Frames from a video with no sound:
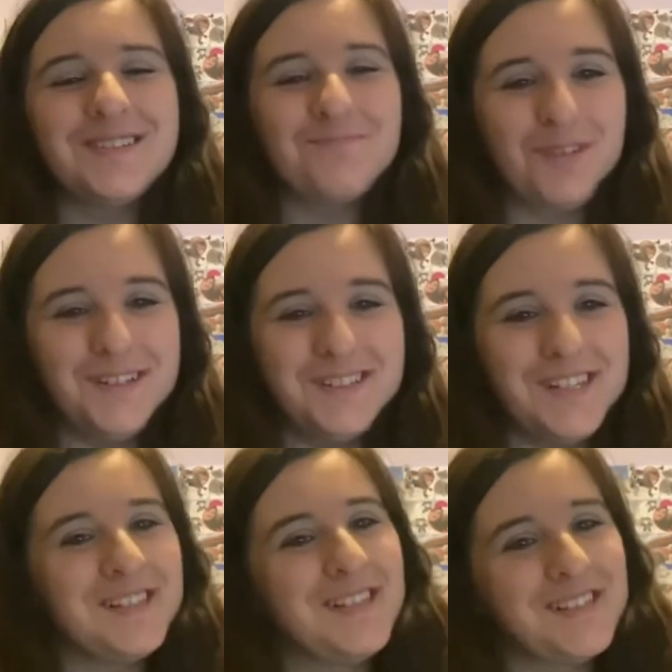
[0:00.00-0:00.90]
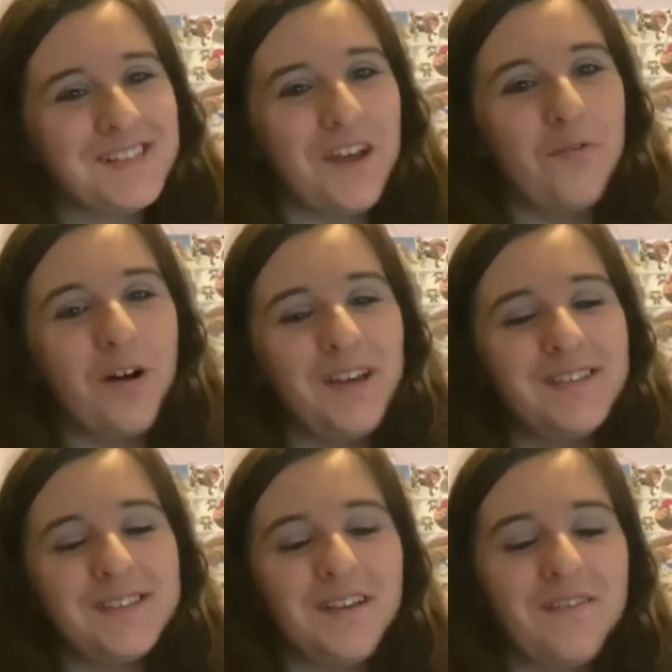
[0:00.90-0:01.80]
princess is Snow White,
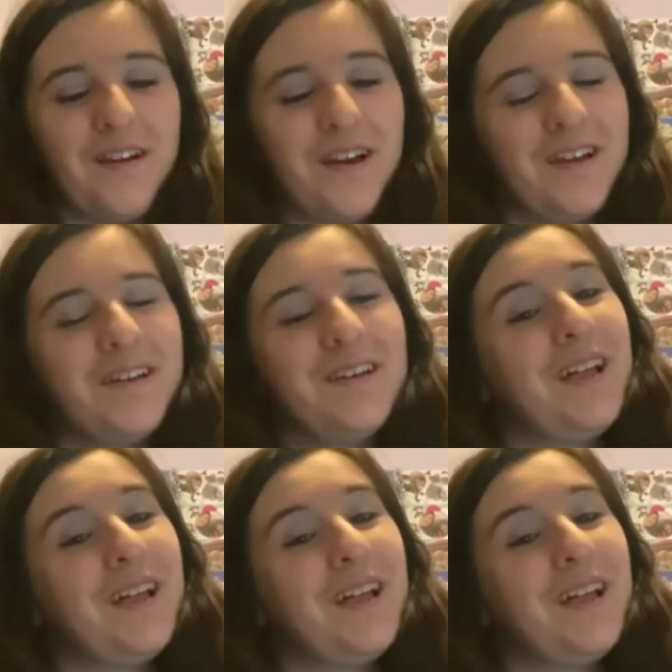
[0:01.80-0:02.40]
so I